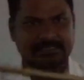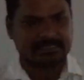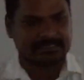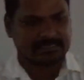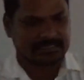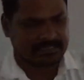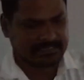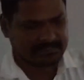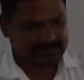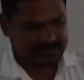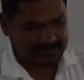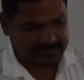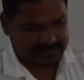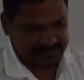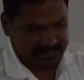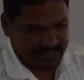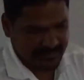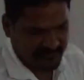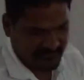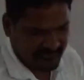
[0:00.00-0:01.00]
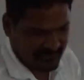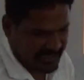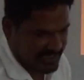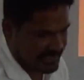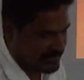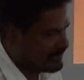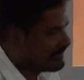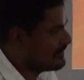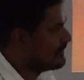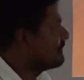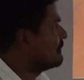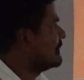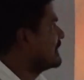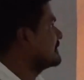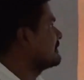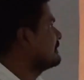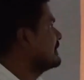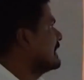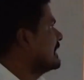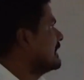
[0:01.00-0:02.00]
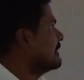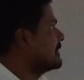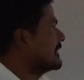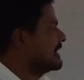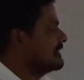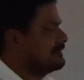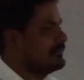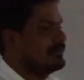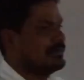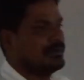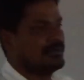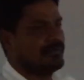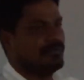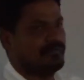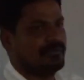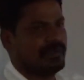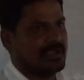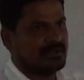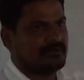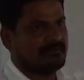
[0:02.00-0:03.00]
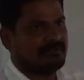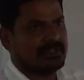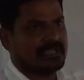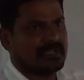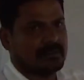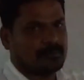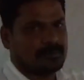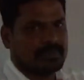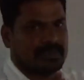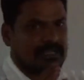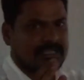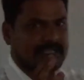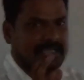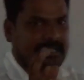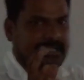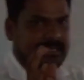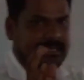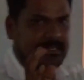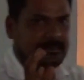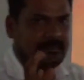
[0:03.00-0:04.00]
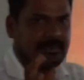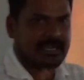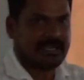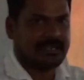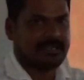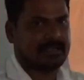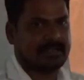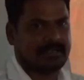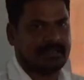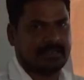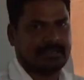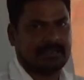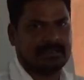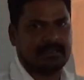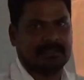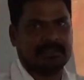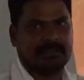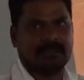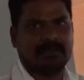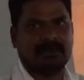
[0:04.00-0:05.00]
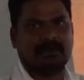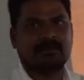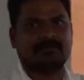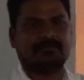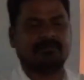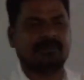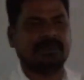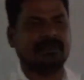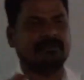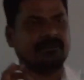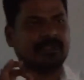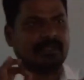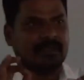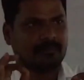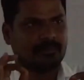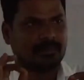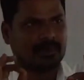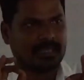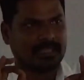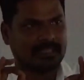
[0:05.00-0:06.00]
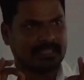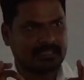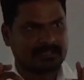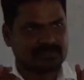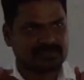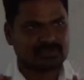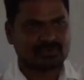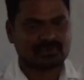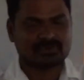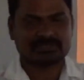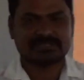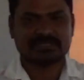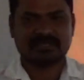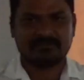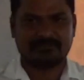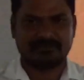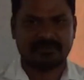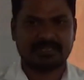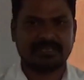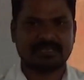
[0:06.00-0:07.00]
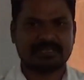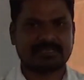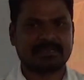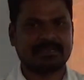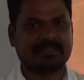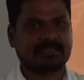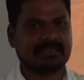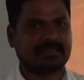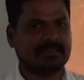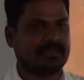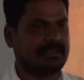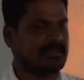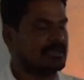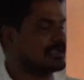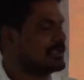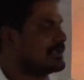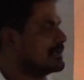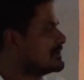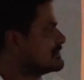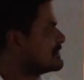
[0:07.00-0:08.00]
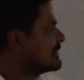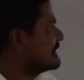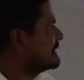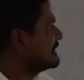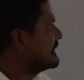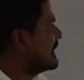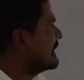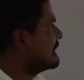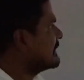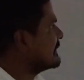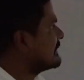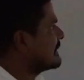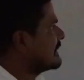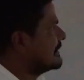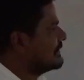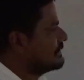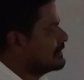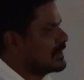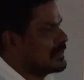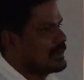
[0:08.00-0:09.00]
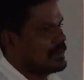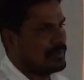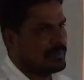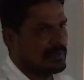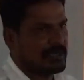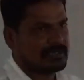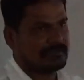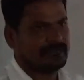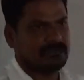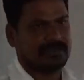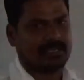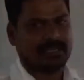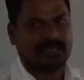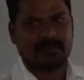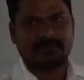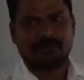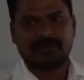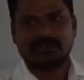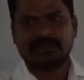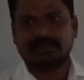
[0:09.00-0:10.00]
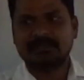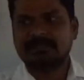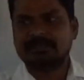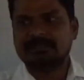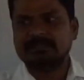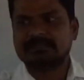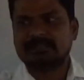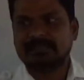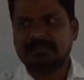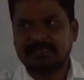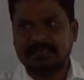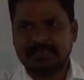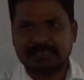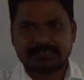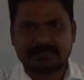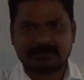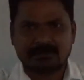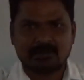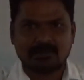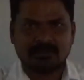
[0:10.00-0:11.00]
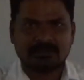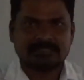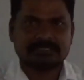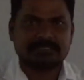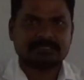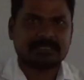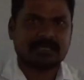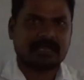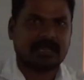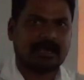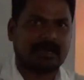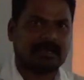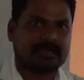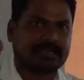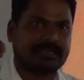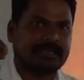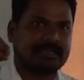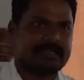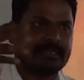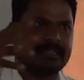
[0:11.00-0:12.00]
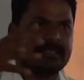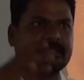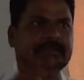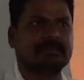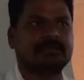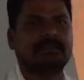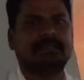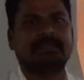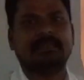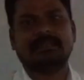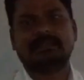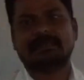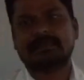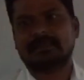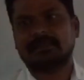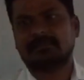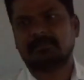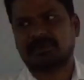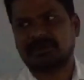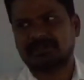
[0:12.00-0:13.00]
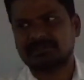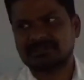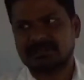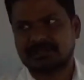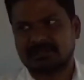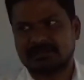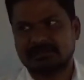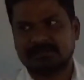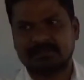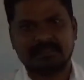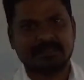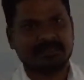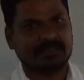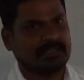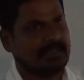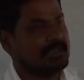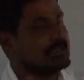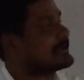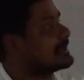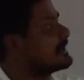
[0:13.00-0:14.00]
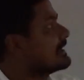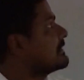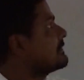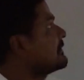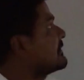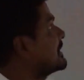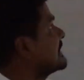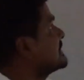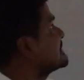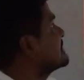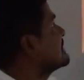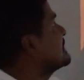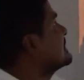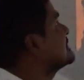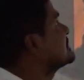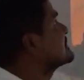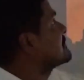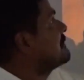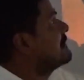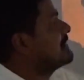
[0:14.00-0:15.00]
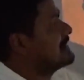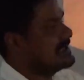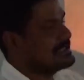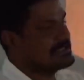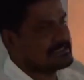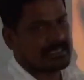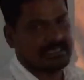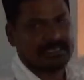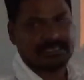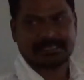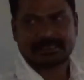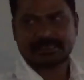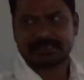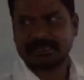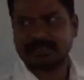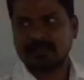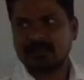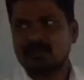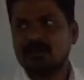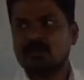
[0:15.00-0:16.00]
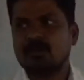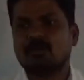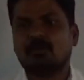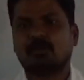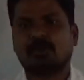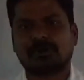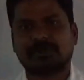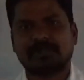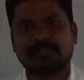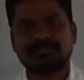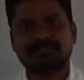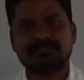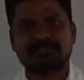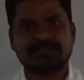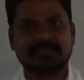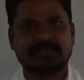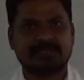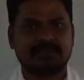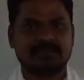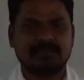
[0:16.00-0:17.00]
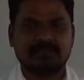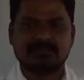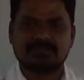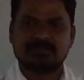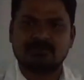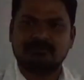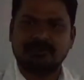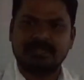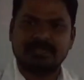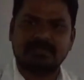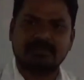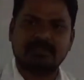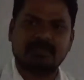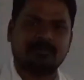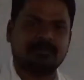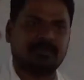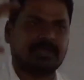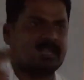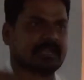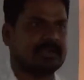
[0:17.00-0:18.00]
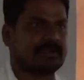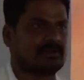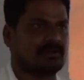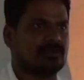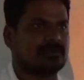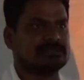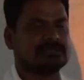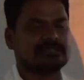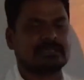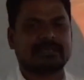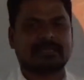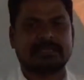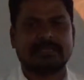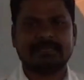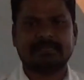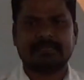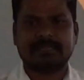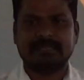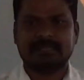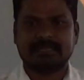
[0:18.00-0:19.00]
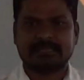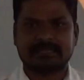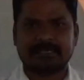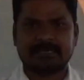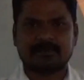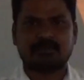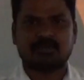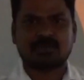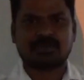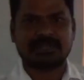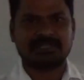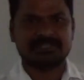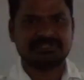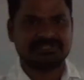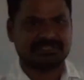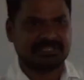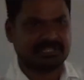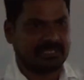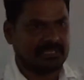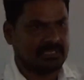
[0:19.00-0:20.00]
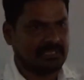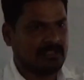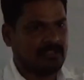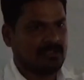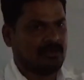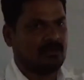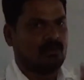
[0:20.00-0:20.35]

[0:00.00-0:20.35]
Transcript: that, as the same way, what will happen when we apply any battery or when we apply a source of electric current? So in that time, what will happen? The electrons are getting the electric pressure. That electric pressure is called as electric potential. So when electrons are get electric potential,